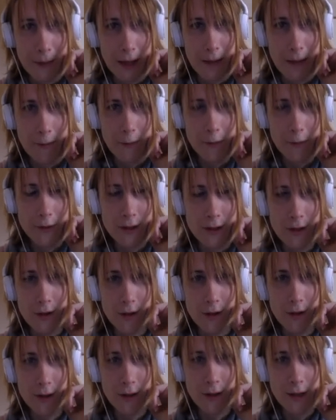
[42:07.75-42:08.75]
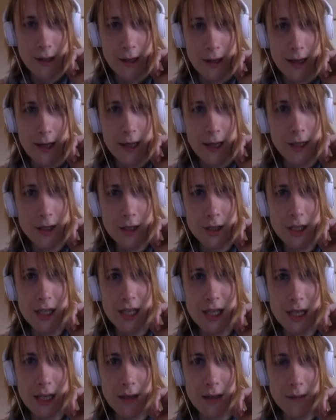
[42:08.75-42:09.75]
And we've also got
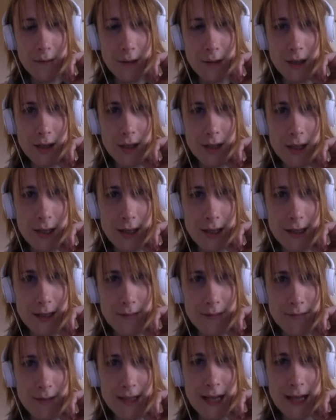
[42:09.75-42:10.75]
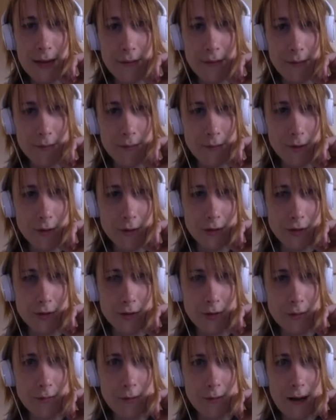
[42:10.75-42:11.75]
shiji, which is 7. Not
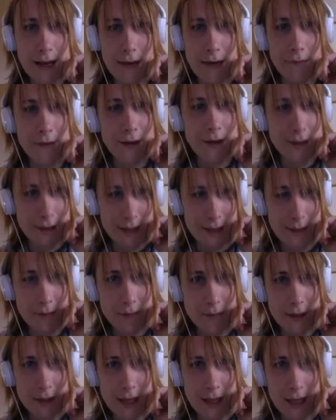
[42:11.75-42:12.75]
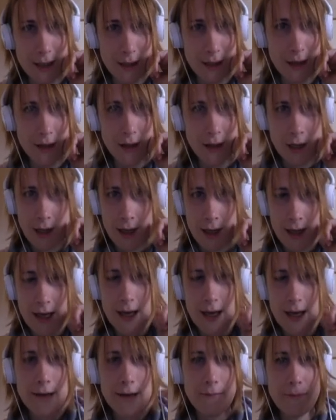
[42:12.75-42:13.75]
sure where that figures in, but there you go.
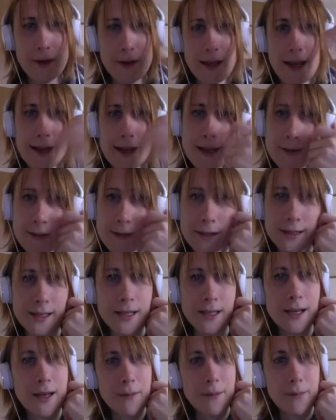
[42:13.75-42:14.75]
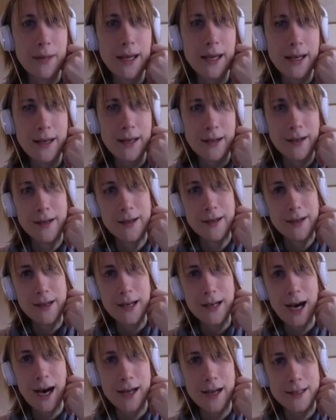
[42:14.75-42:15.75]
But yeah, this one's big
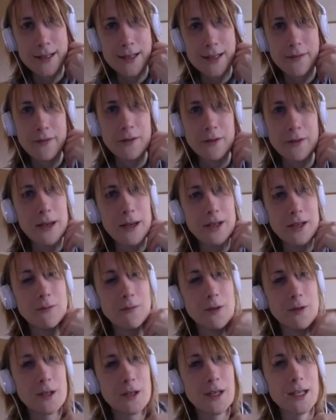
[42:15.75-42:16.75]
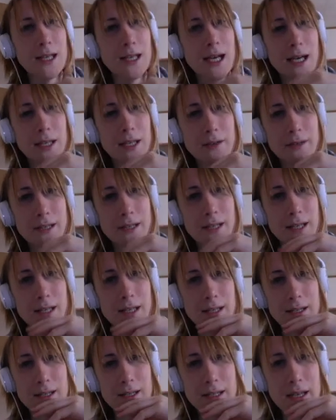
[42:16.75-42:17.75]
cut, if you imagine what the katana is going
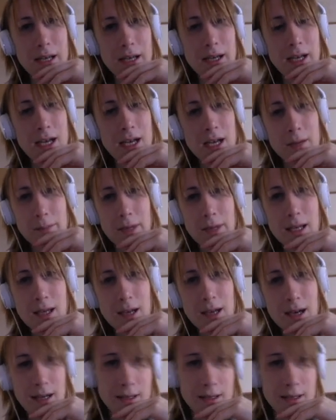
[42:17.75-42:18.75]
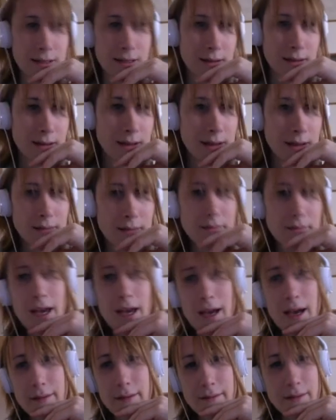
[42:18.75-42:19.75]
to do. So, big cut.
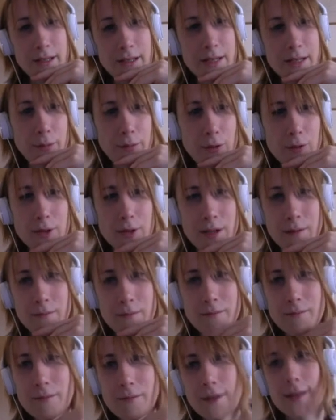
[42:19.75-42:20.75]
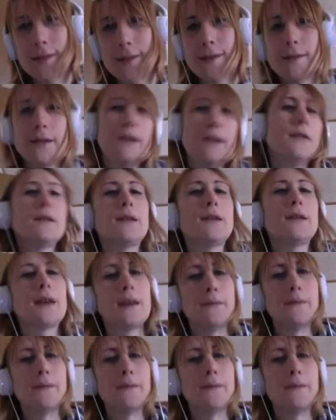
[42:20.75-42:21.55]
Yeah, it's important. Okay.